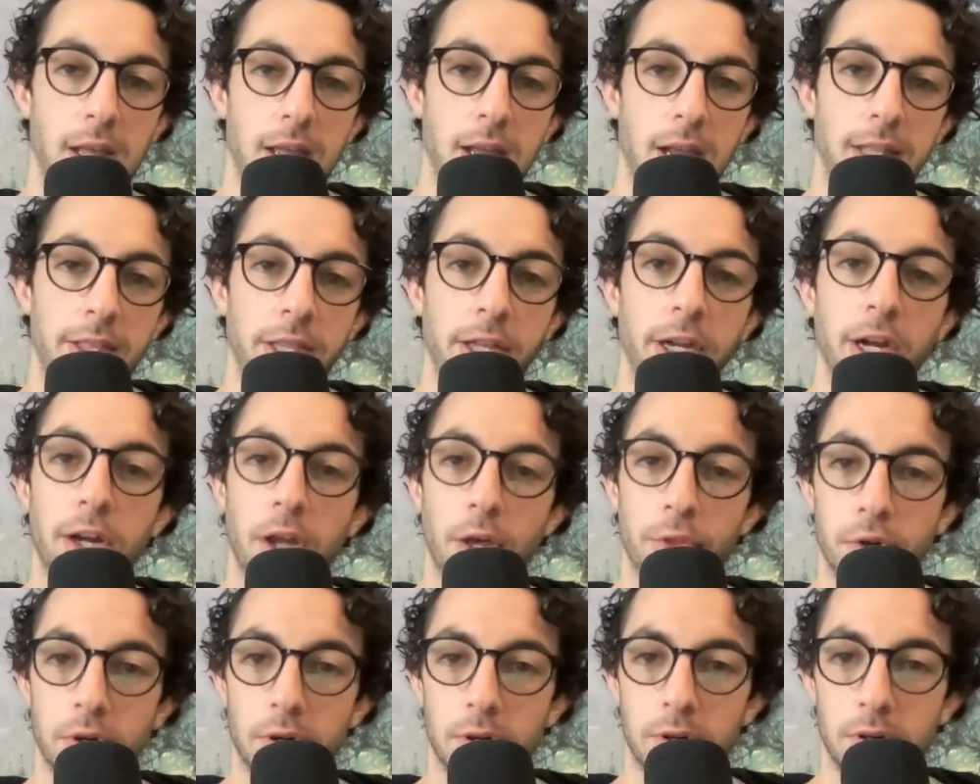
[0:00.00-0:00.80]
And then
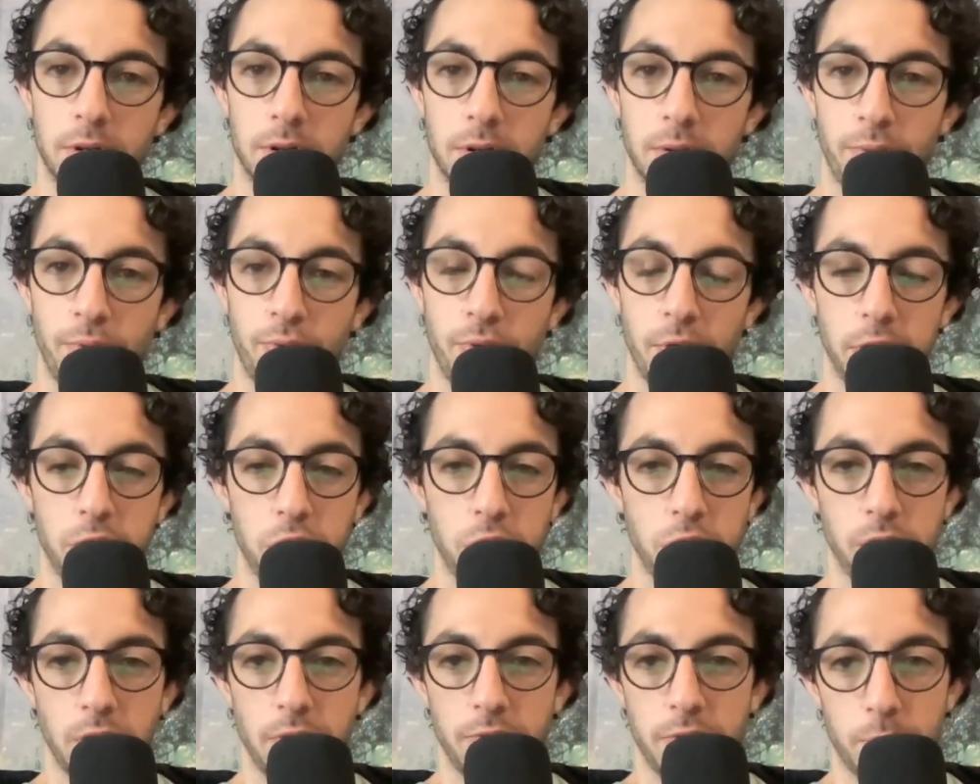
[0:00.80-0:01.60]
another
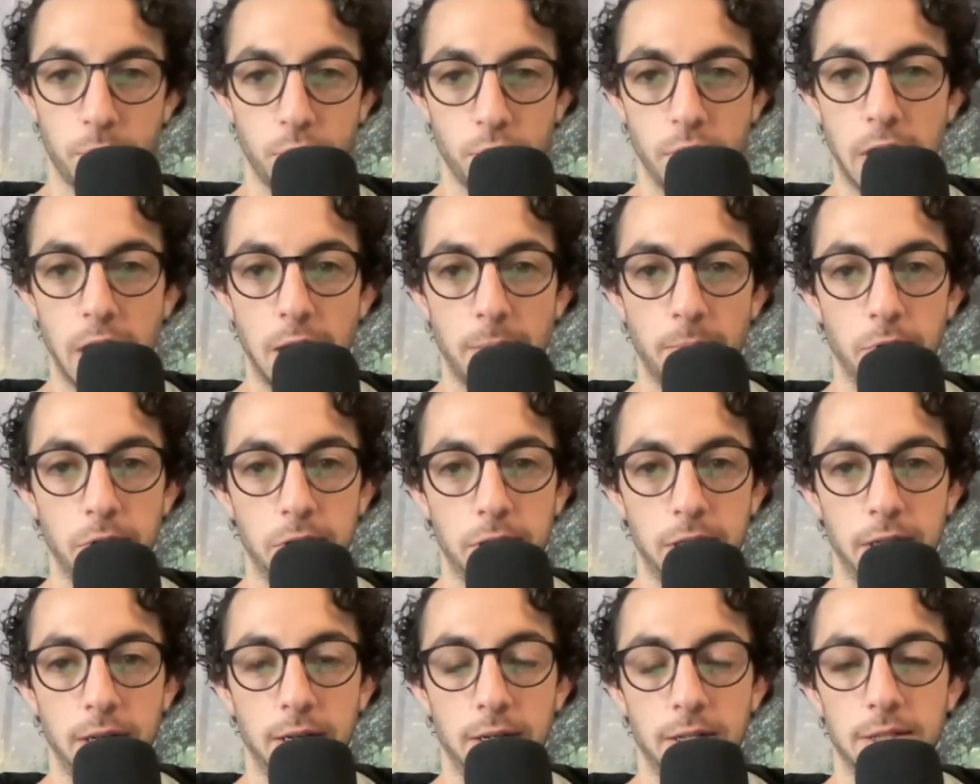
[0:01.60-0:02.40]
feature of the pregame
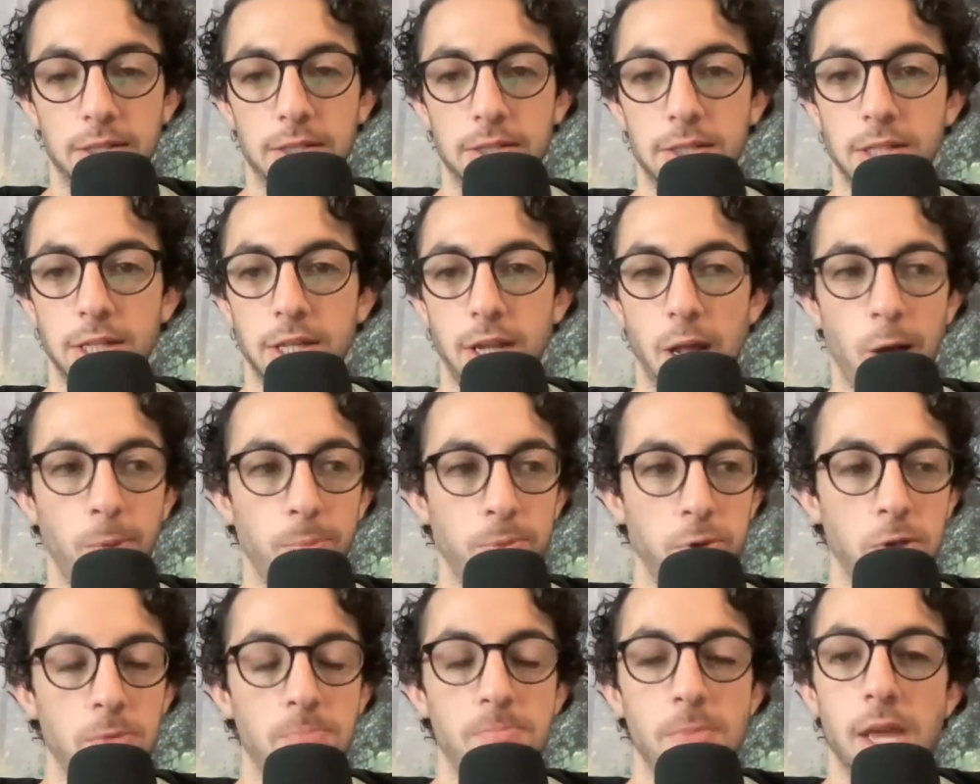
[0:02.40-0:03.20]
routine is it
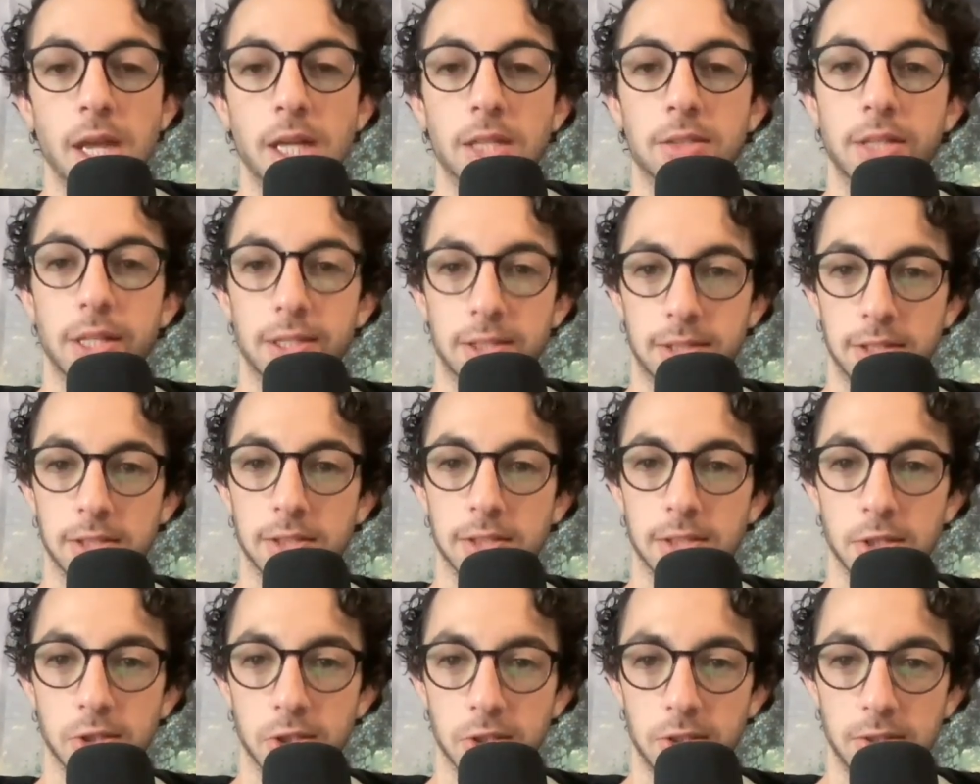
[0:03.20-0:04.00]
helps you make less
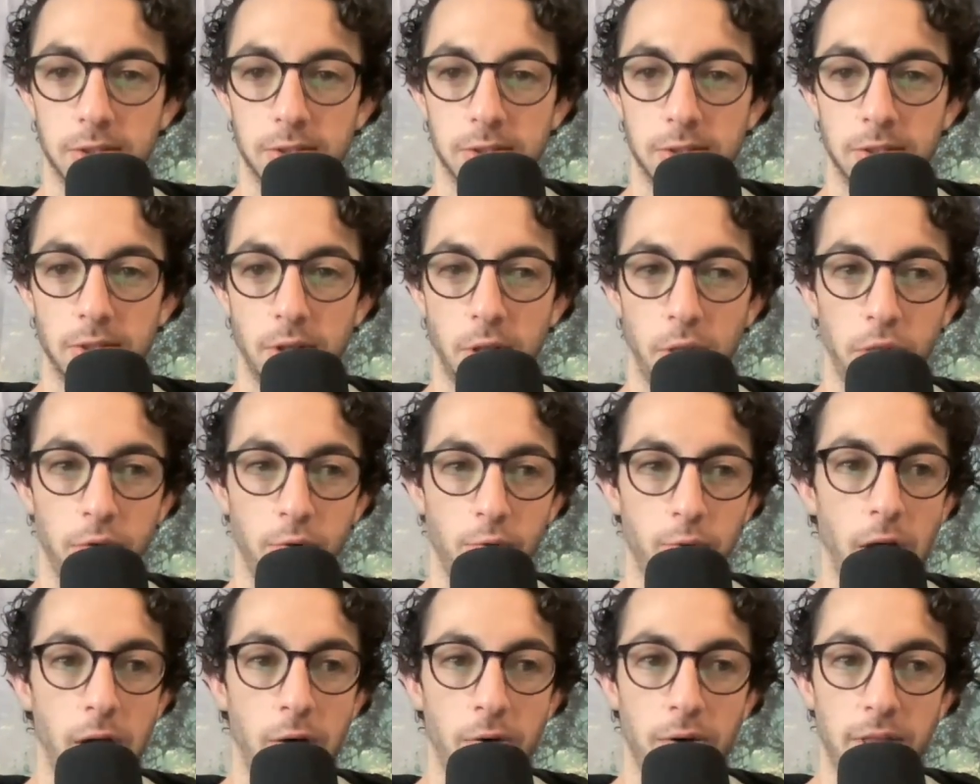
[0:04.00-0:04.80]
decisions
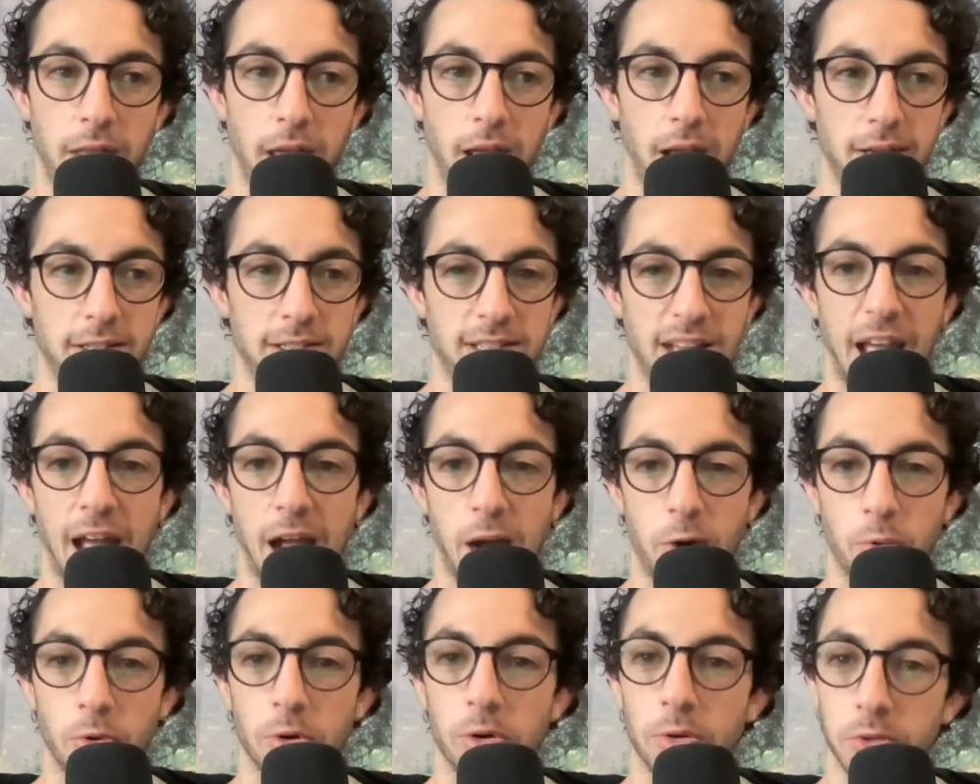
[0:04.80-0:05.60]
throughout that
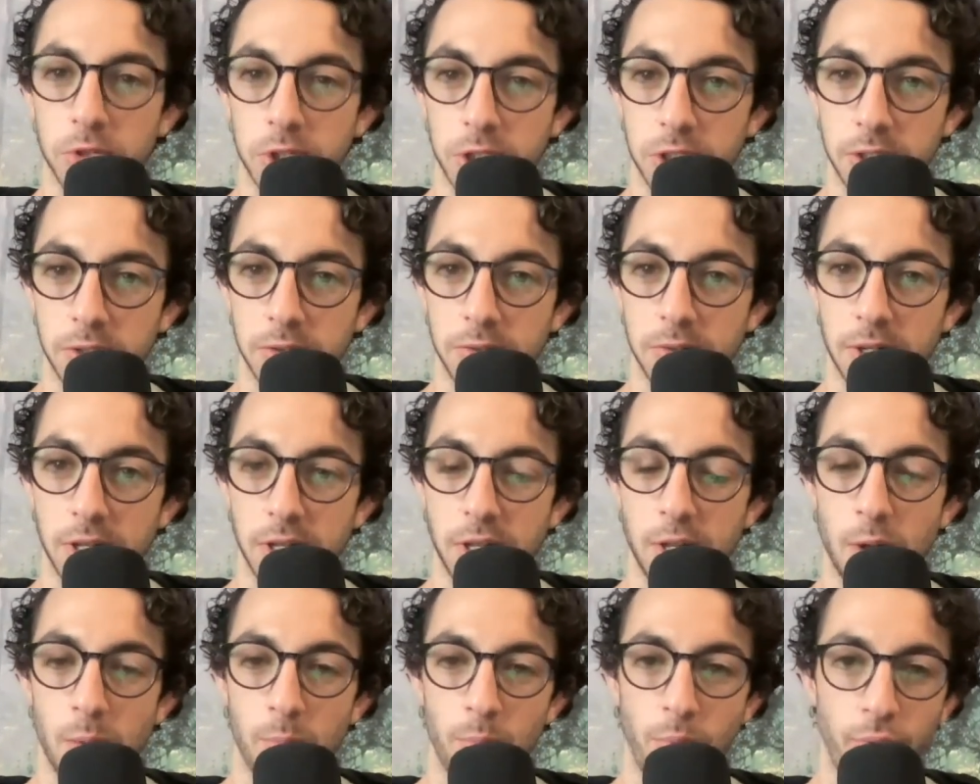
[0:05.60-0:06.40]
hour or two
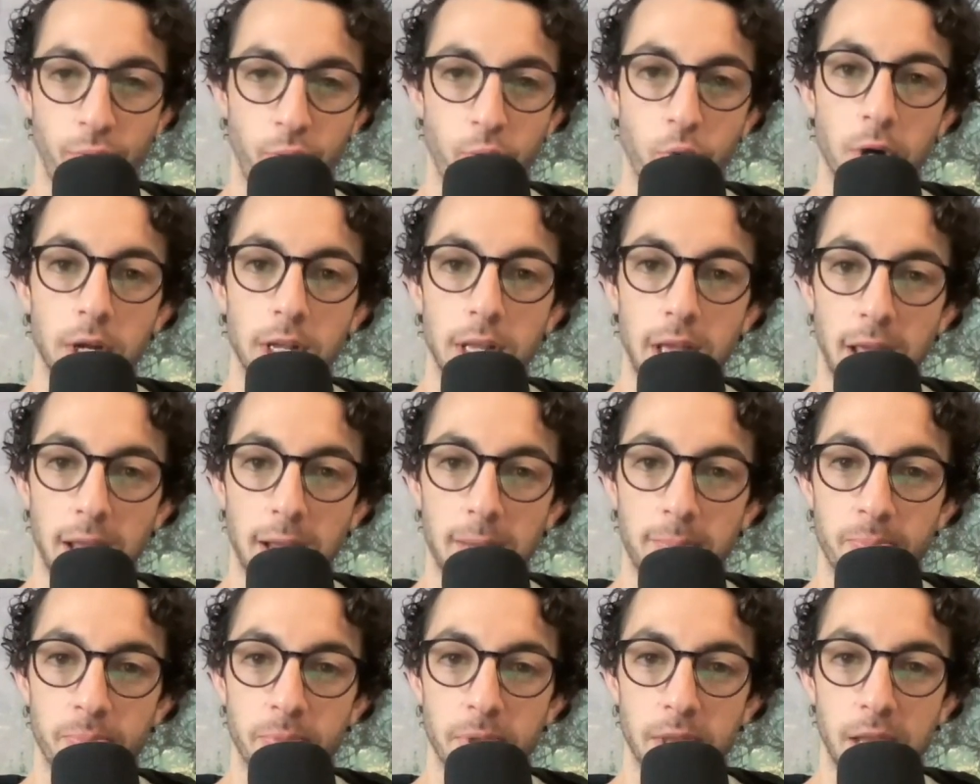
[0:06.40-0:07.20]
before a
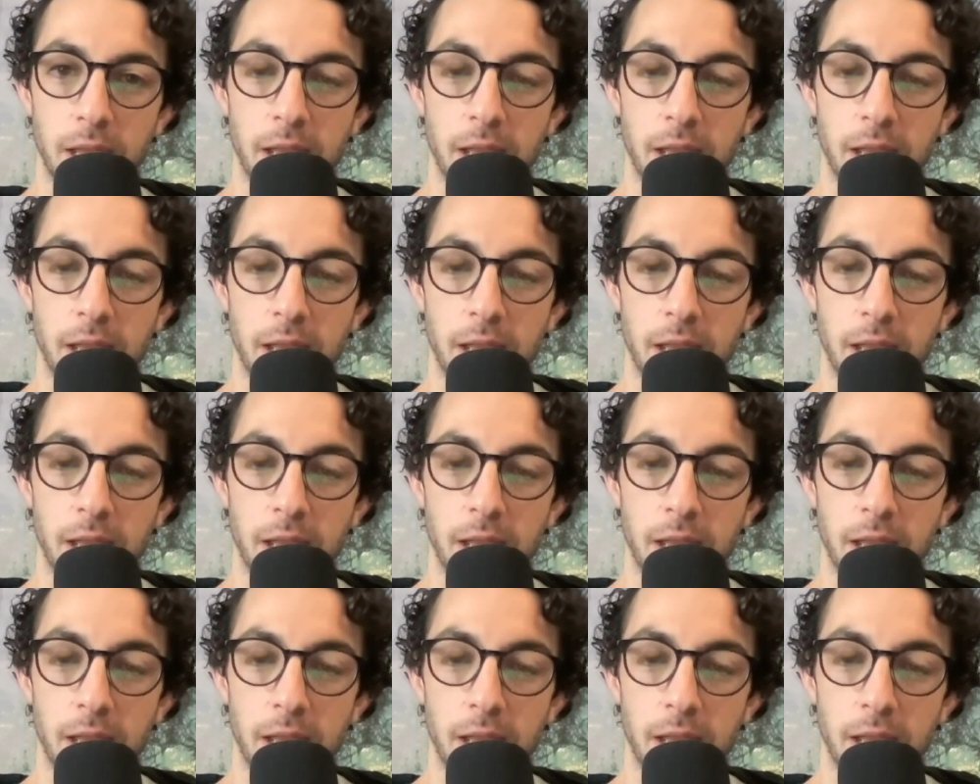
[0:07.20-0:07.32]
game.